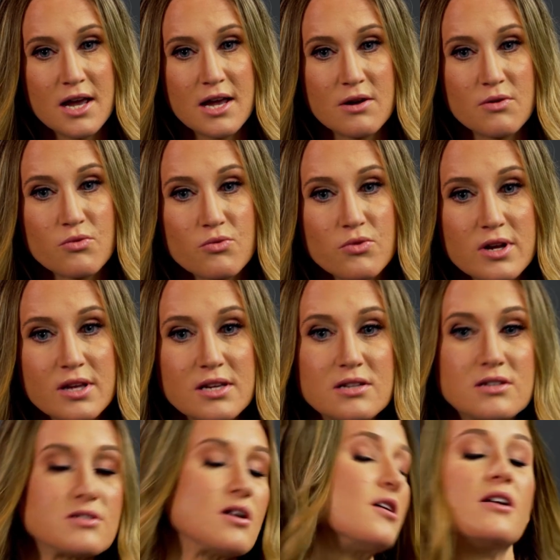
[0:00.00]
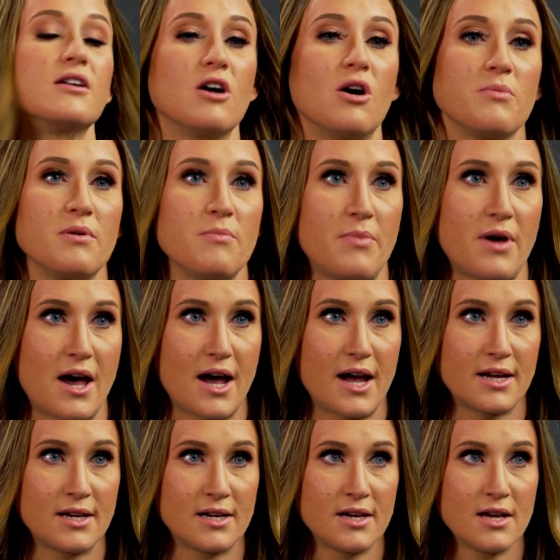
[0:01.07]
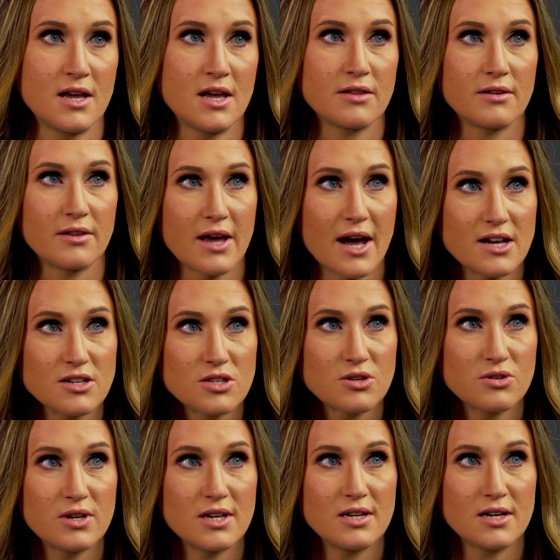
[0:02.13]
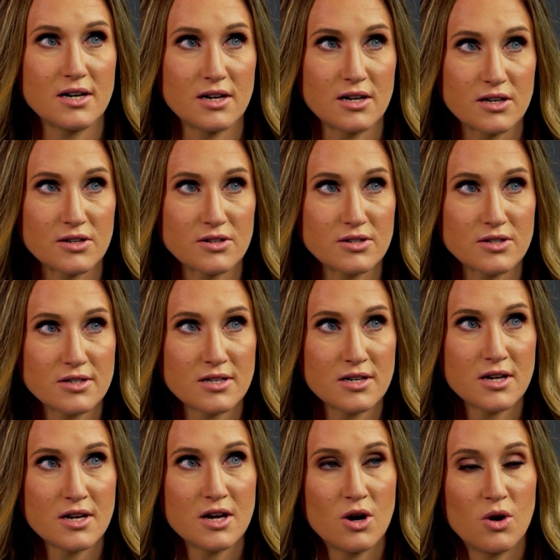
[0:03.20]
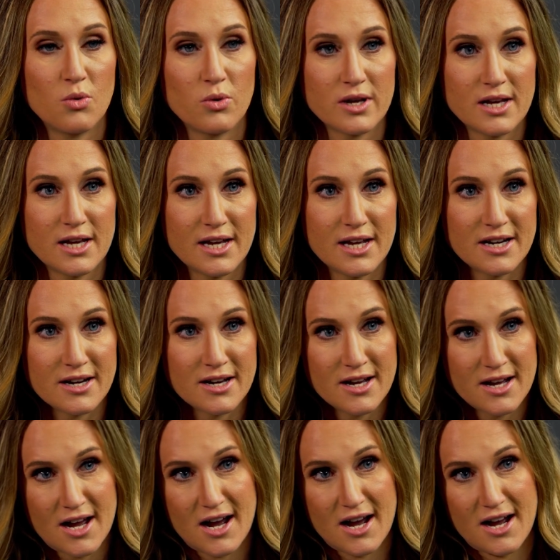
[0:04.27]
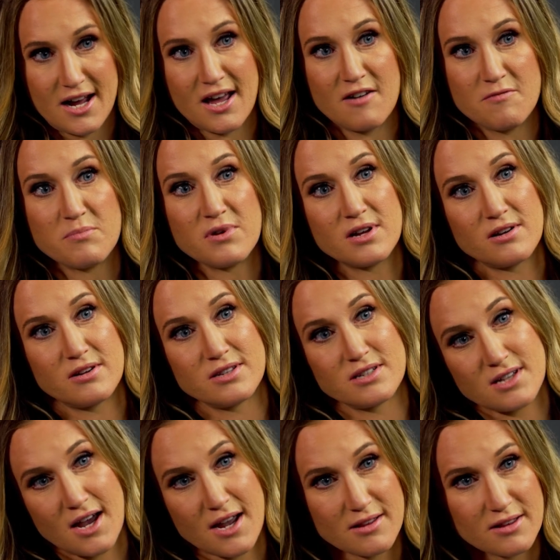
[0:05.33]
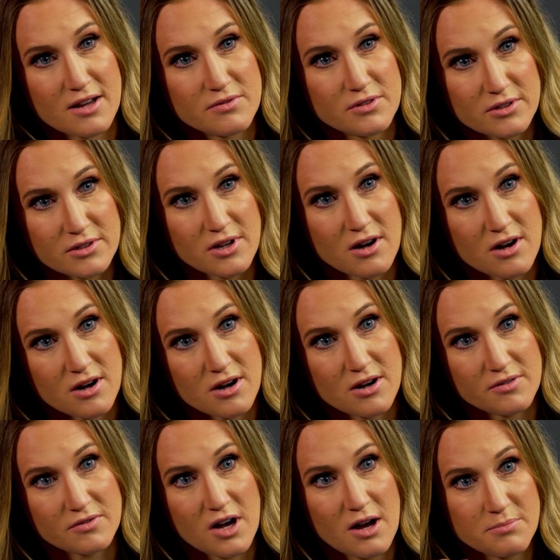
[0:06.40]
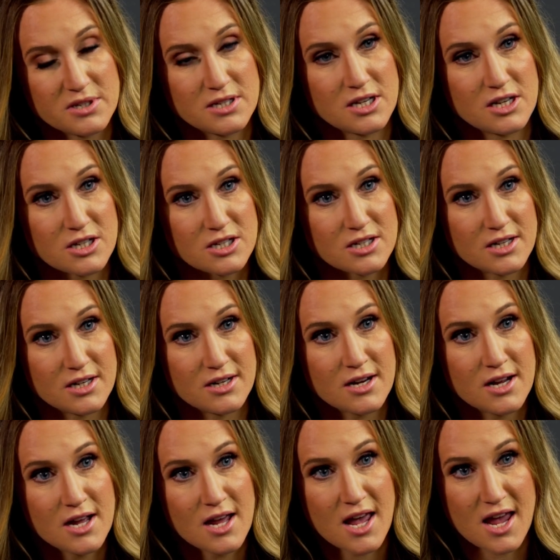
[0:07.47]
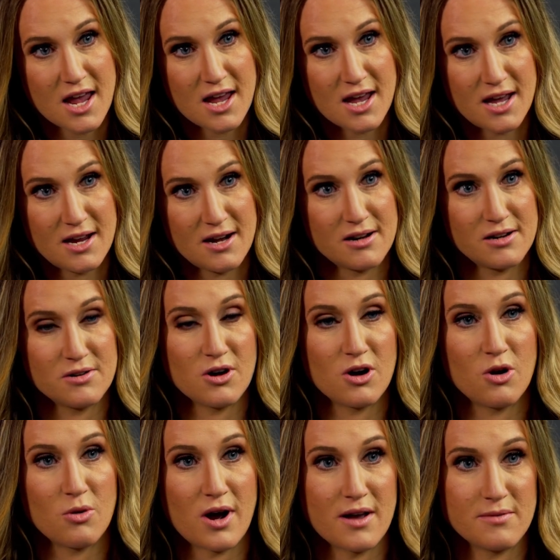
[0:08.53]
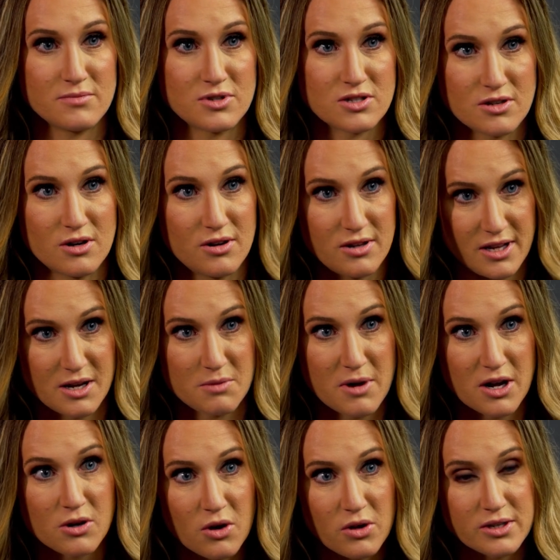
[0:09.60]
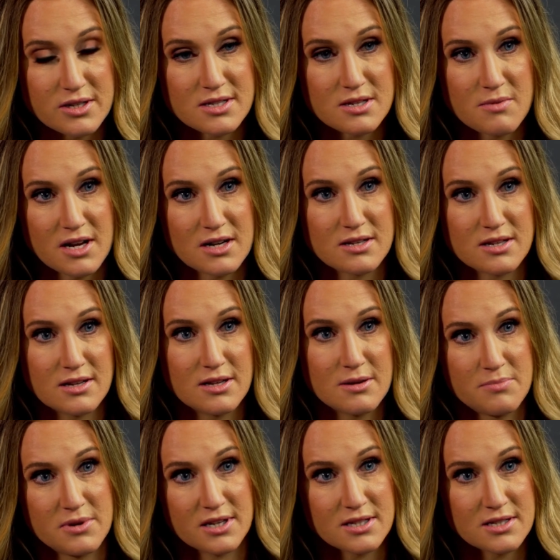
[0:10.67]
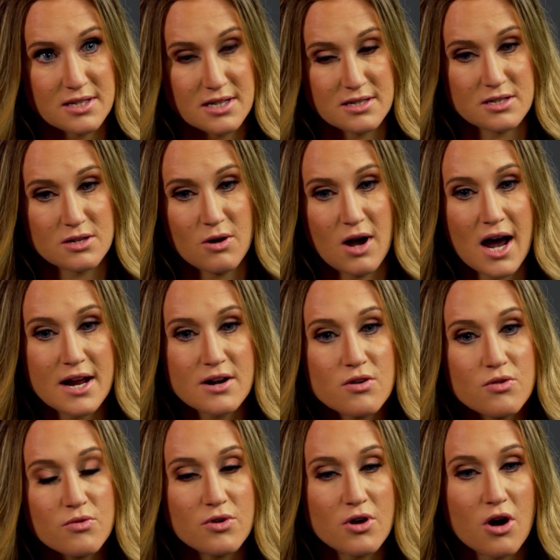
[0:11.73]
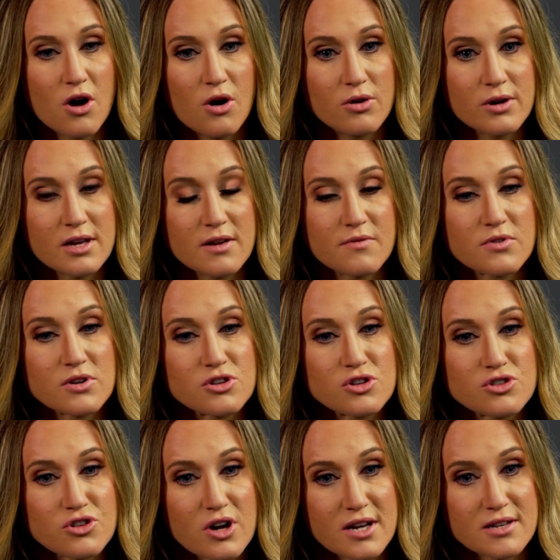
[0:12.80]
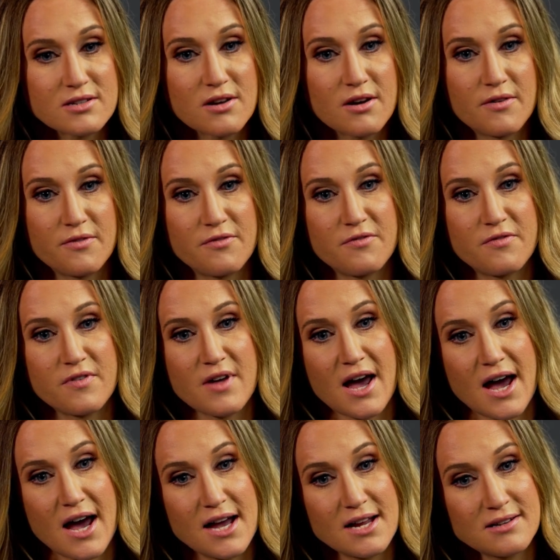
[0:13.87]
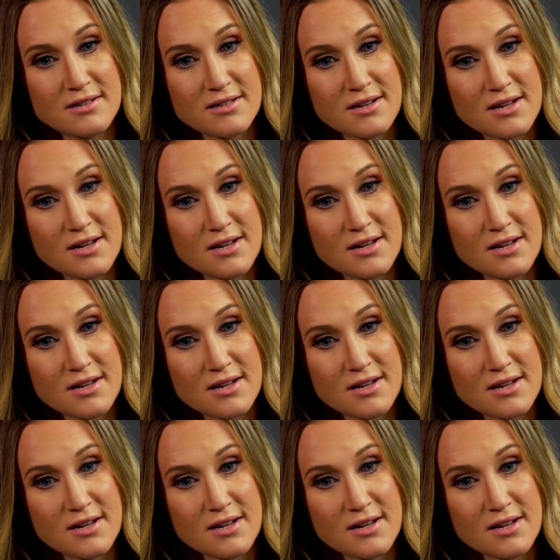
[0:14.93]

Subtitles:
It really started coming back the last 3 years when I have been on this high level of competition and, you know, I'm so like my goal is to make it to the Olympics. And so I don't know if the stress of that